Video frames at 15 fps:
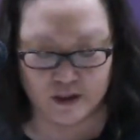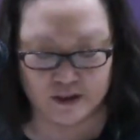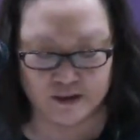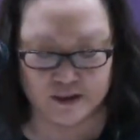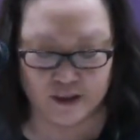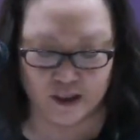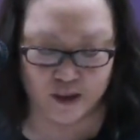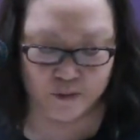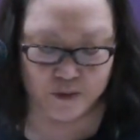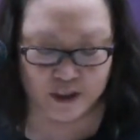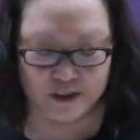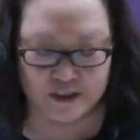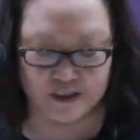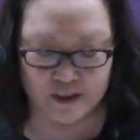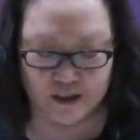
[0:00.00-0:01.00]
Side by
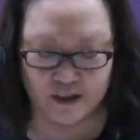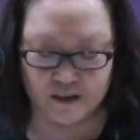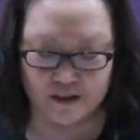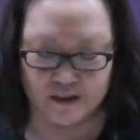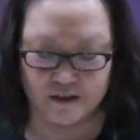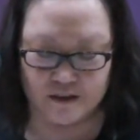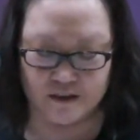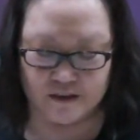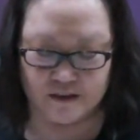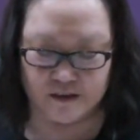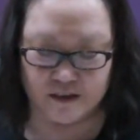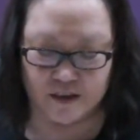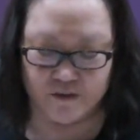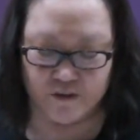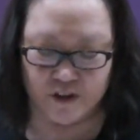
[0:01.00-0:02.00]
side, these
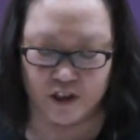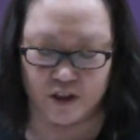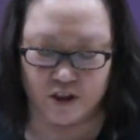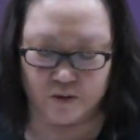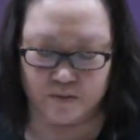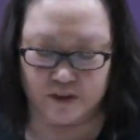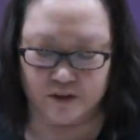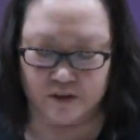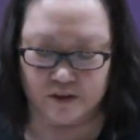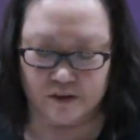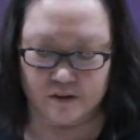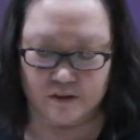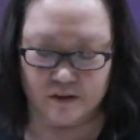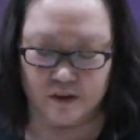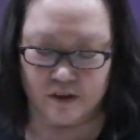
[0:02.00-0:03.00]
leafy couples
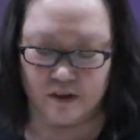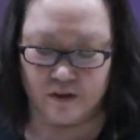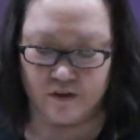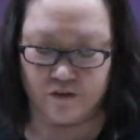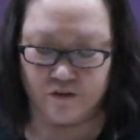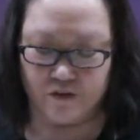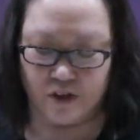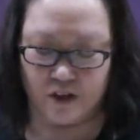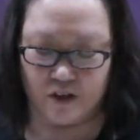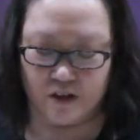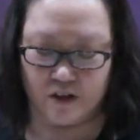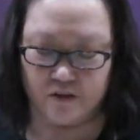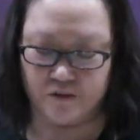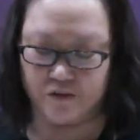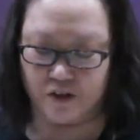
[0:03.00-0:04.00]

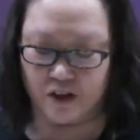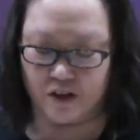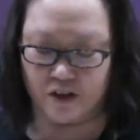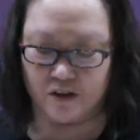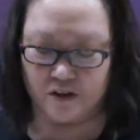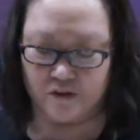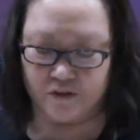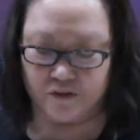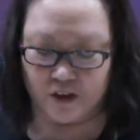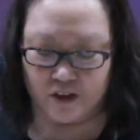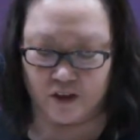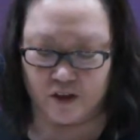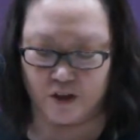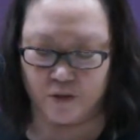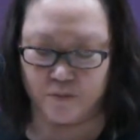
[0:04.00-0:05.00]
fall, fall,
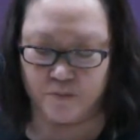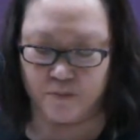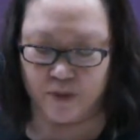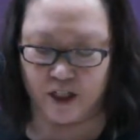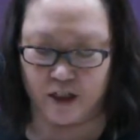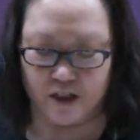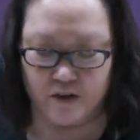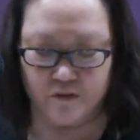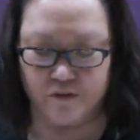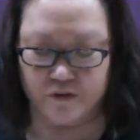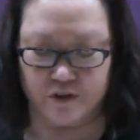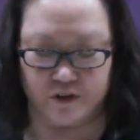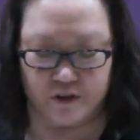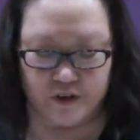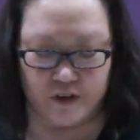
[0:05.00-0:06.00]
fall back and
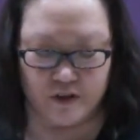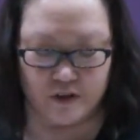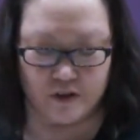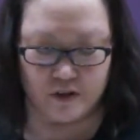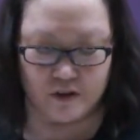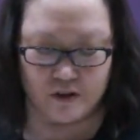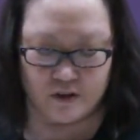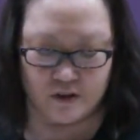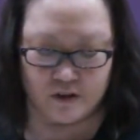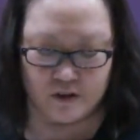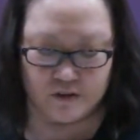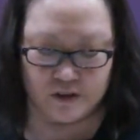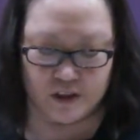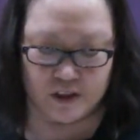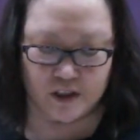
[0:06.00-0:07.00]
forth,
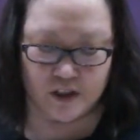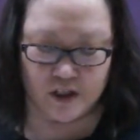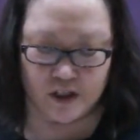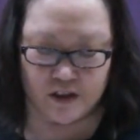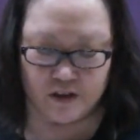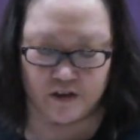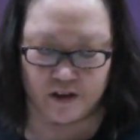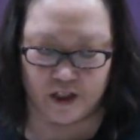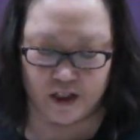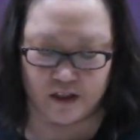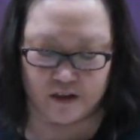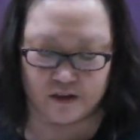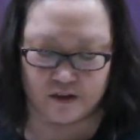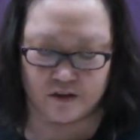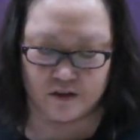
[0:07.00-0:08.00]
only to
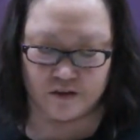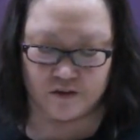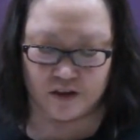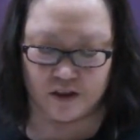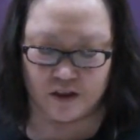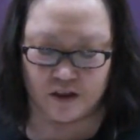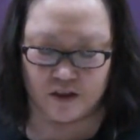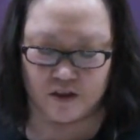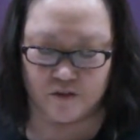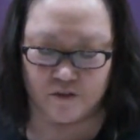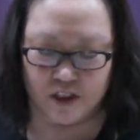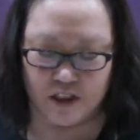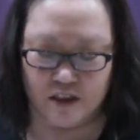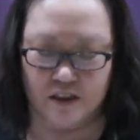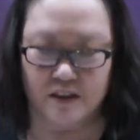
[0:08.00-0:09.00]
congregate into an
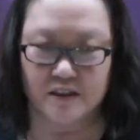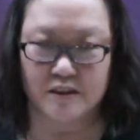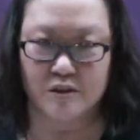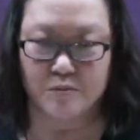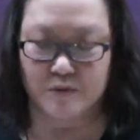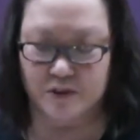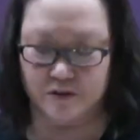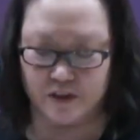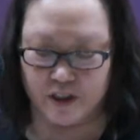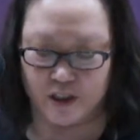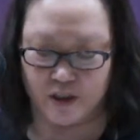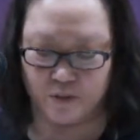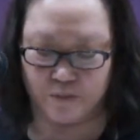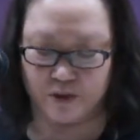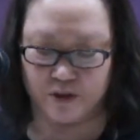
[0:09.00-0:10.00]
unrecognizable
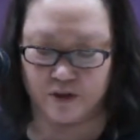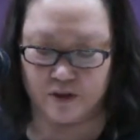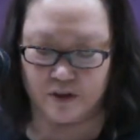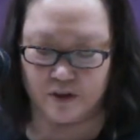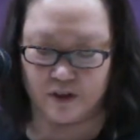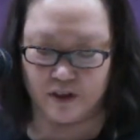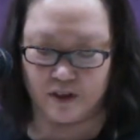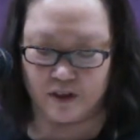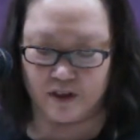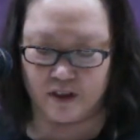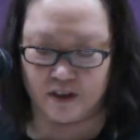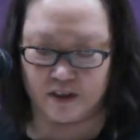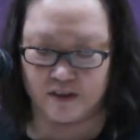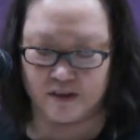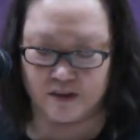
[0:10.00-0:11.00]
heap
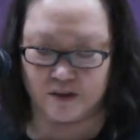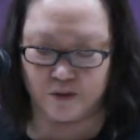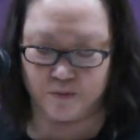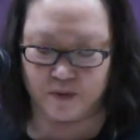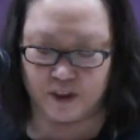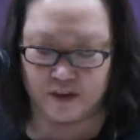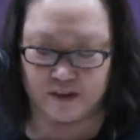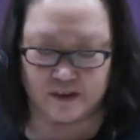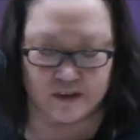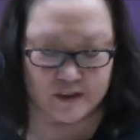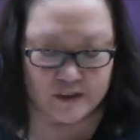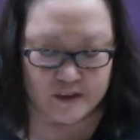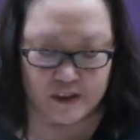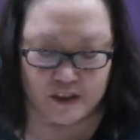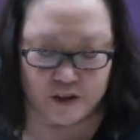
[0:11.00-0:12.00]
that ends up as
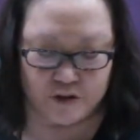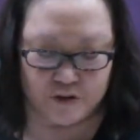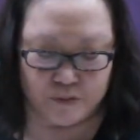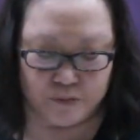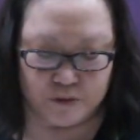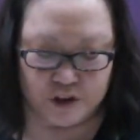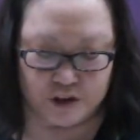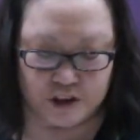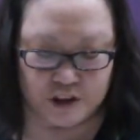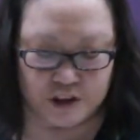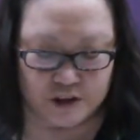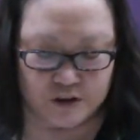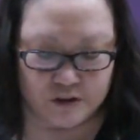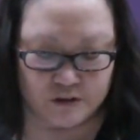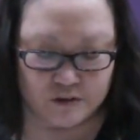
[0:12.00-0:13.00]
societal mush.